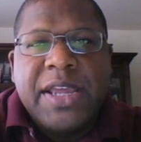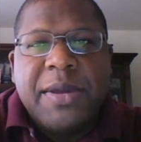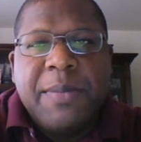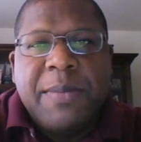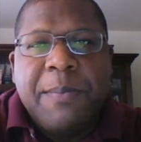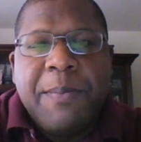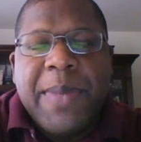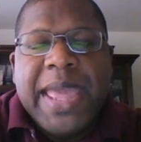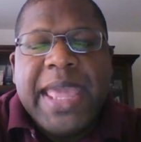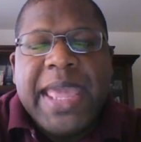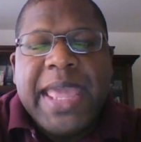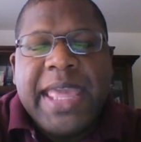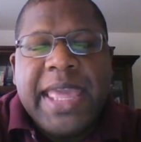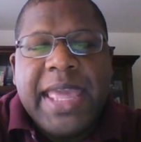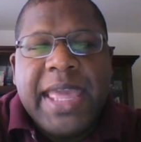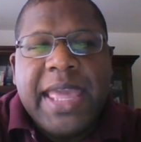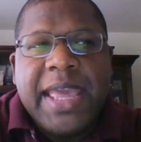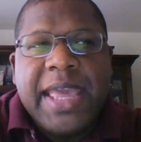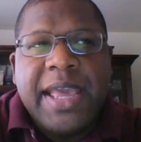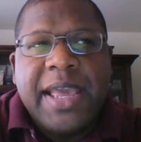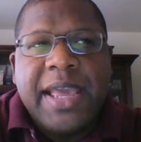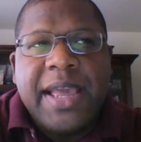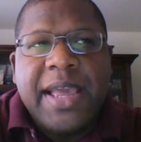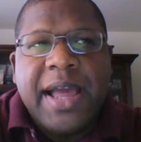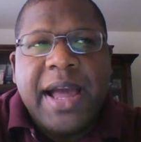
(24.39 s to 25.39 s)

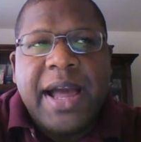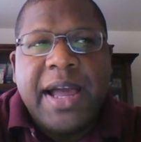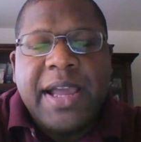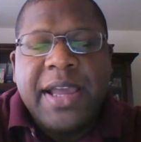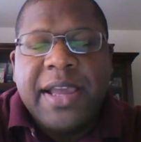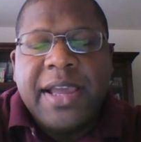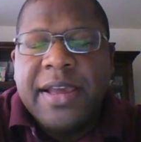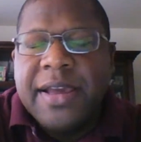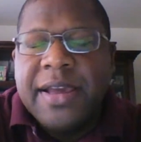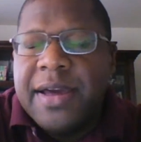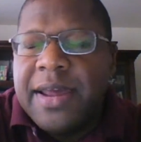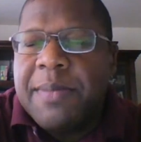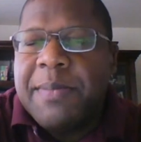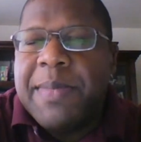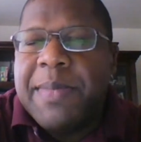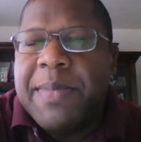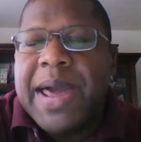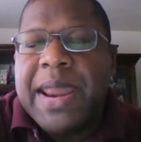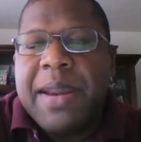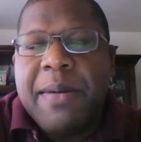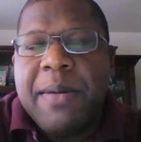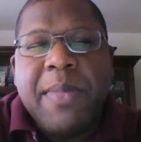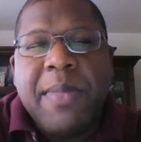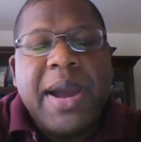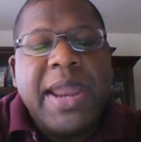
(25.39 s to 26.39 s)
making a good
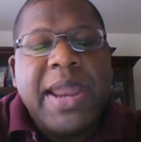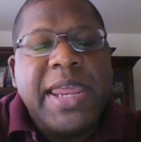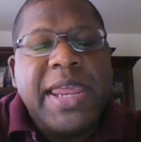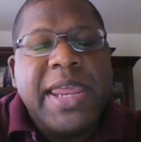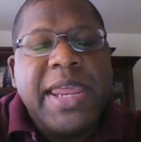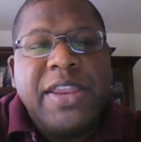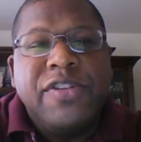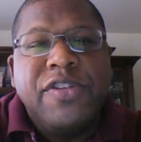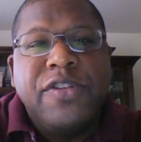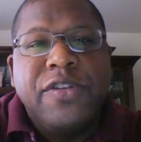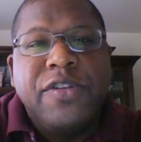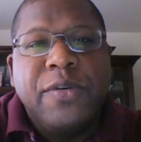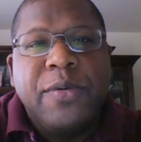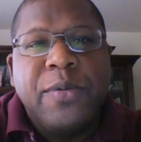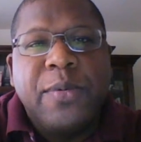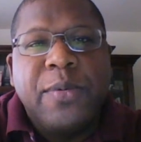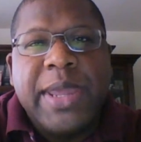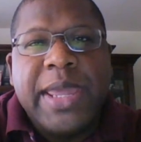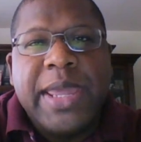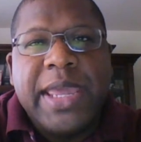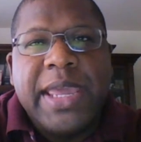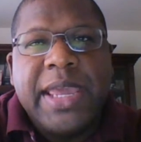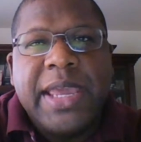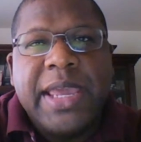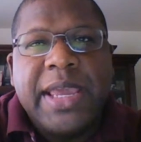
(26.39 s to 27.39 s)
amount of money
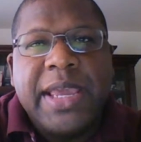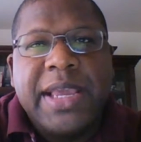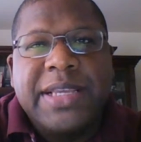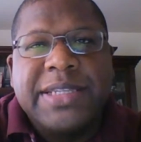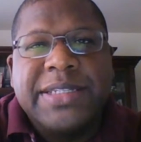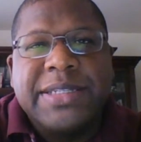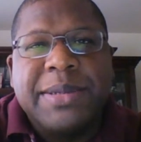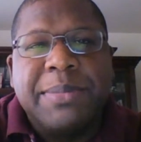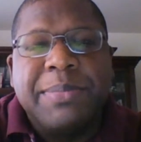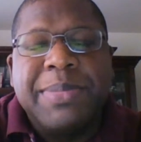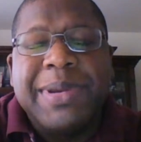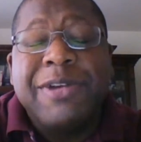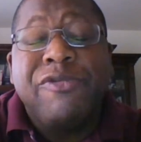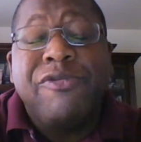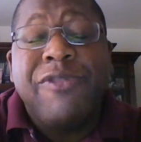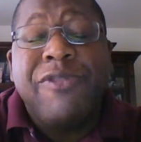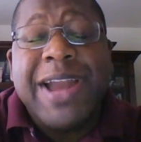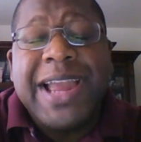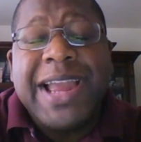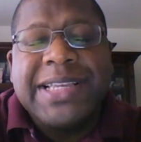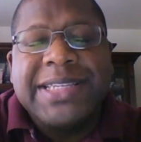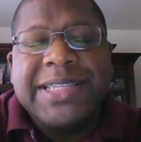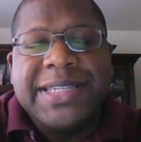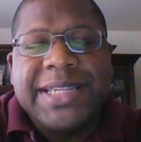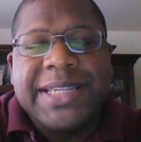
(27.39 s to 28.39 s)
doing some
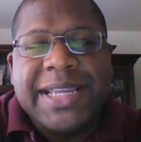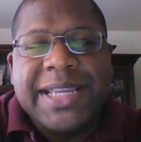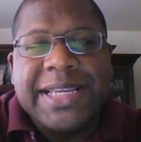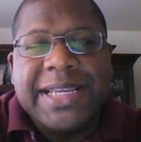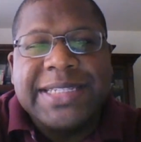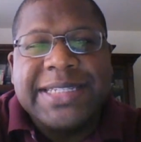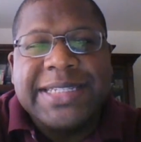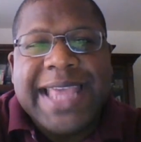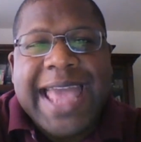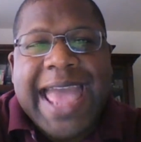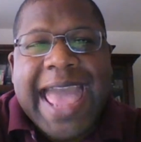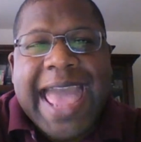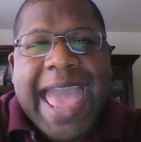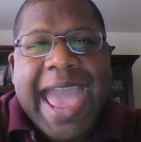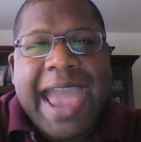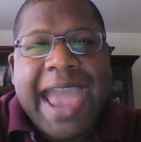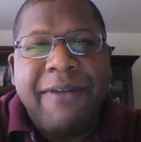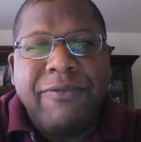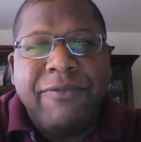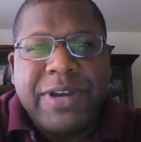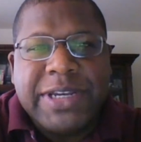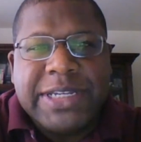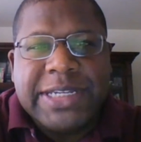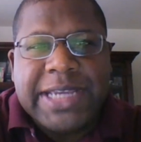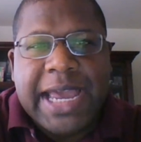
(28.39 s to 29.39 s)
Craigslist
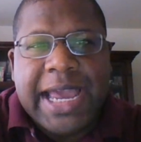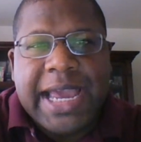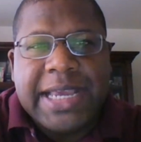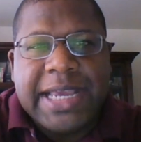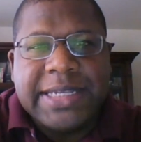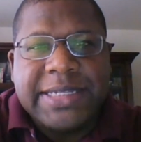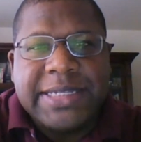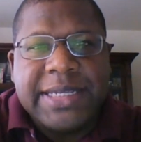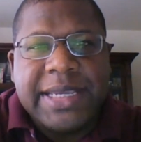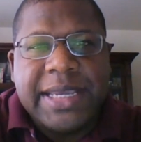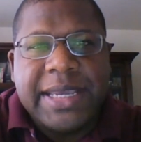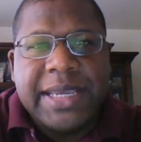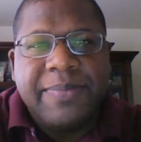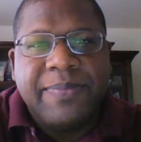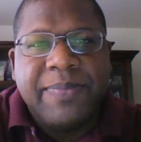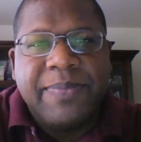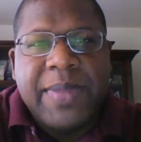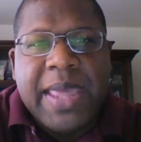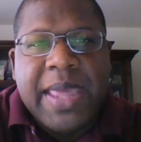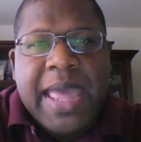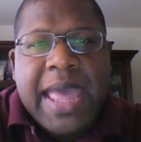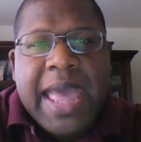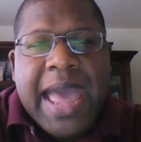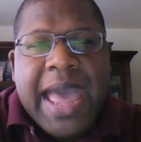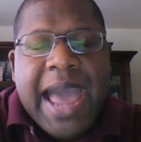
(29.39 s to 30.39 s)
advertising.
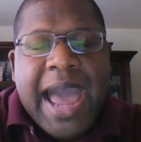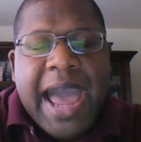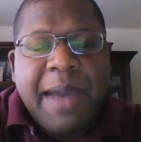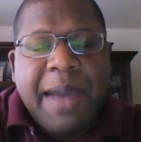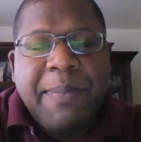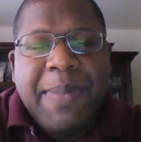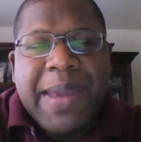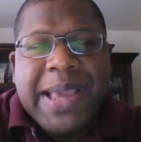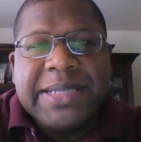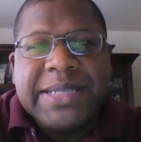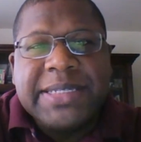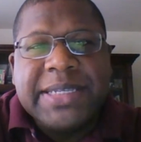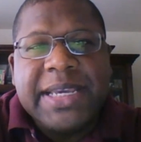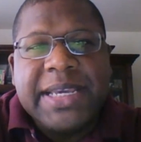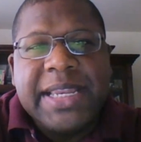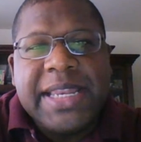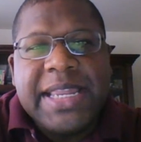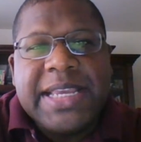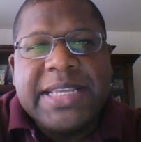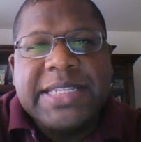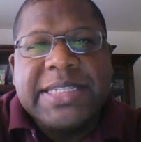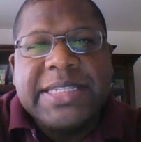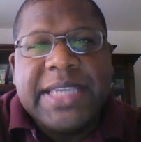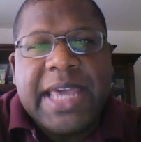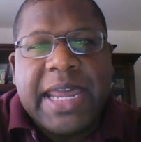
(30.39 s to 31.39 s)
I
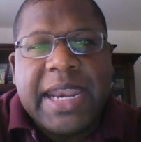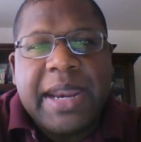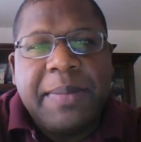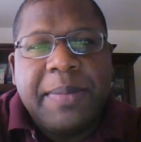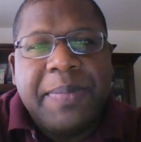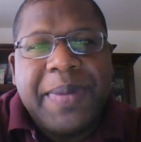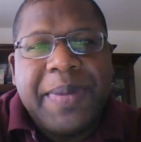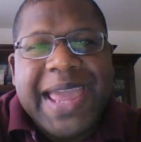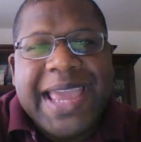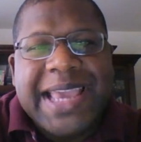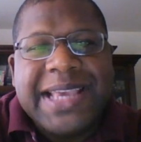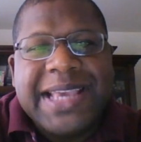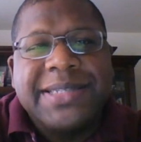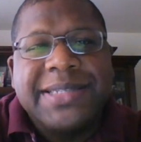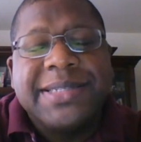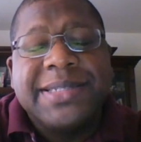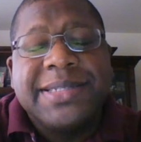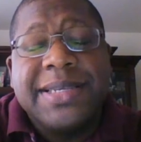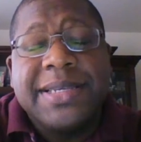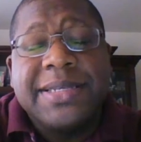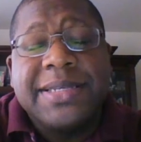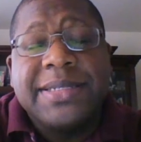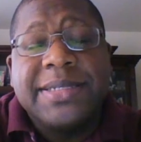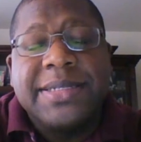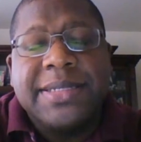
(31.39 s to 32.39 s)
basically set up a
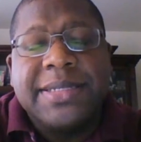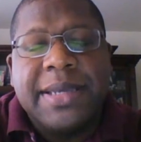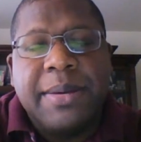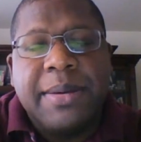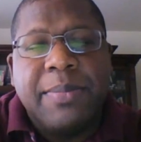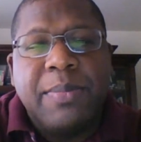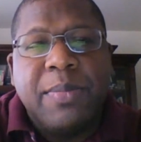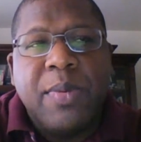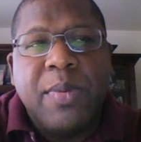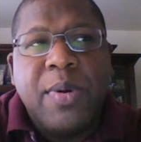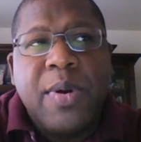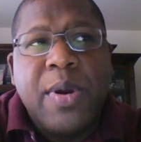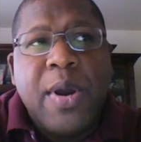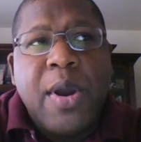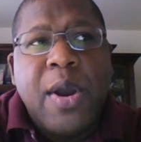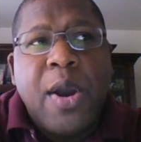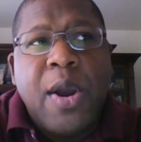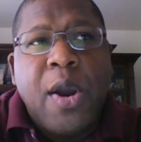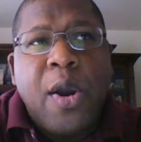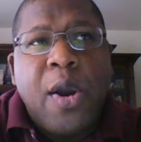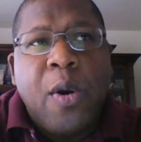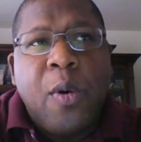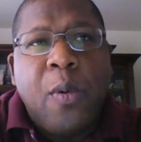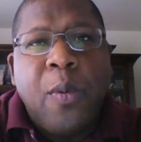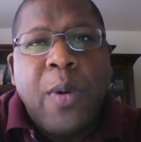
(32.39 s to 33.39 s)
system
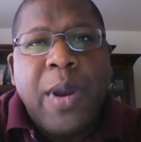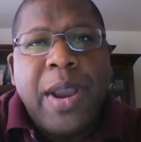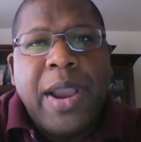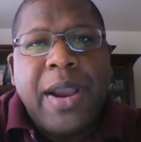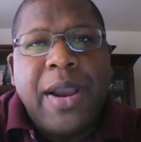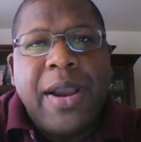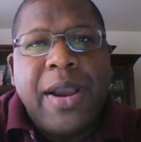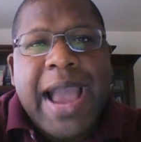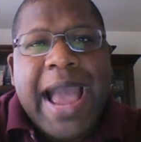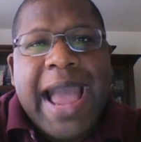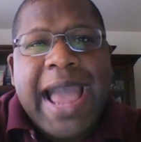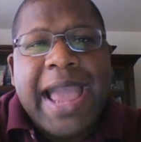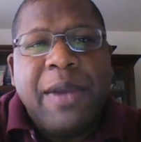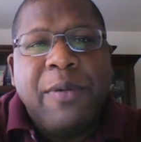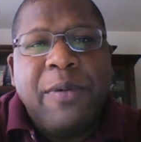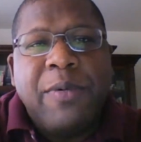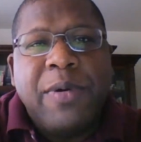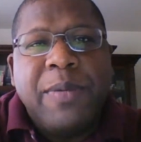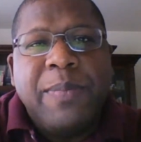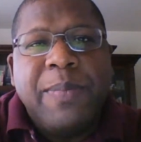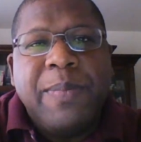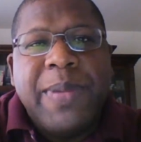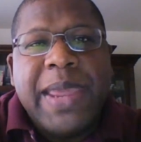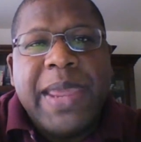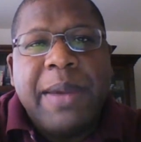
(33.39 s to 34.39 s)
where I
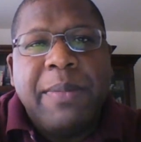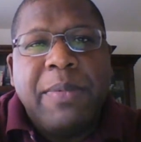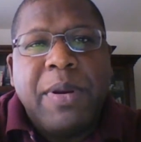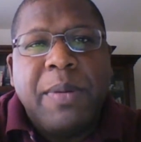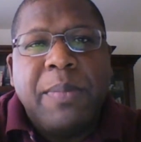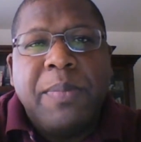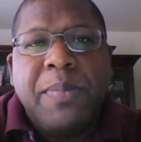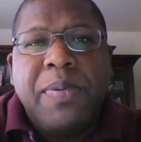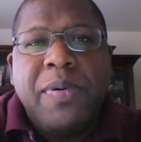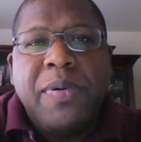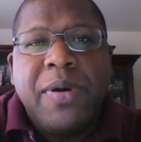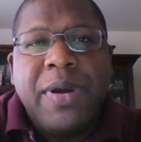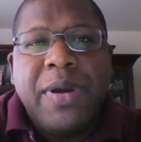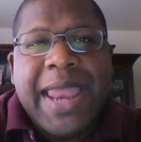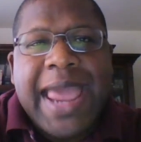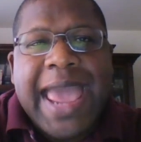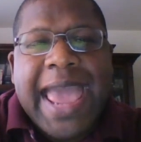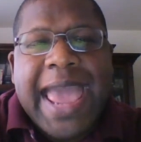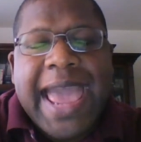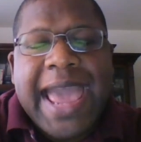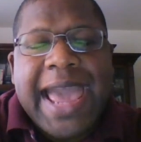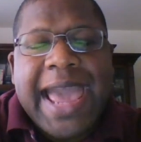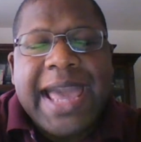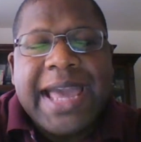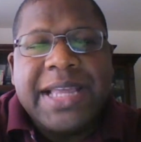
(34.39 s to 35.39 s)
would be able to put
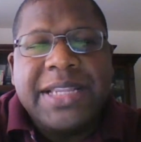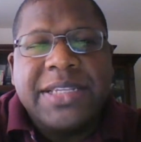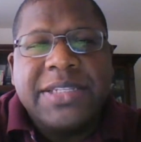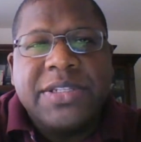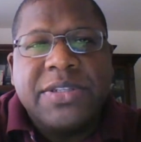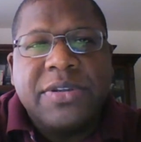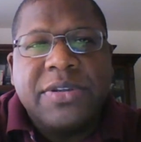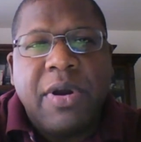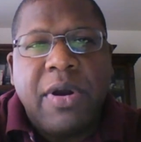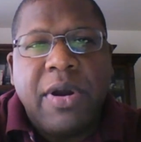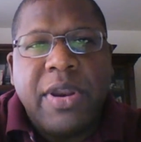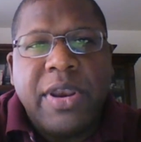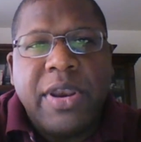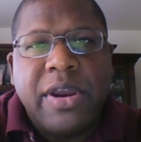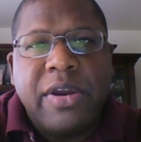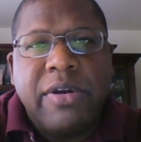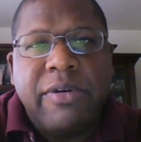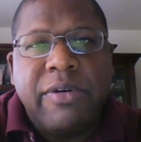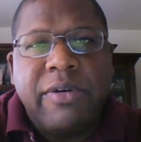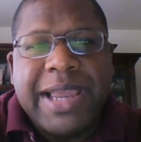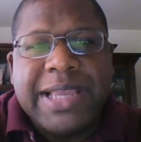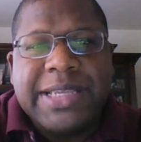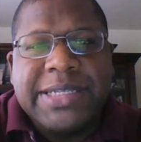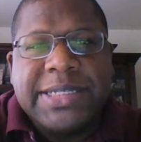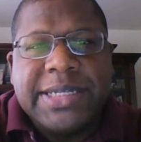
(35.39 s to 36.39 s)
ads on the
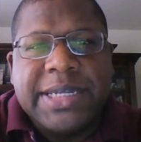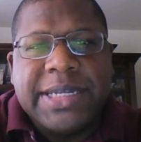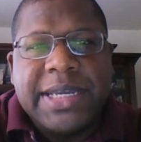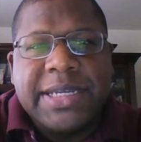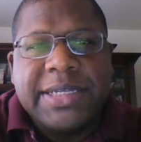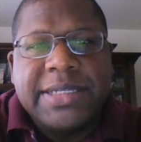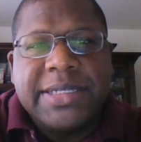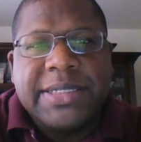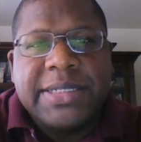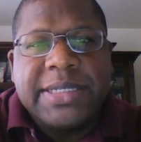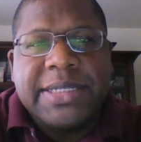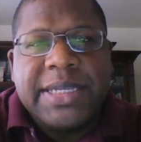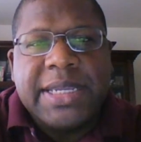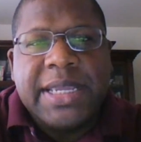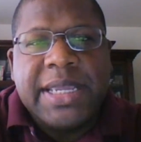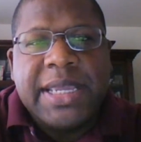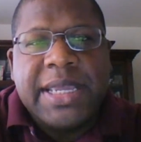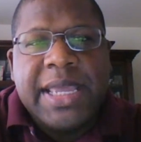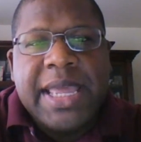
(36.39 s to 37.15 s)
Craigslist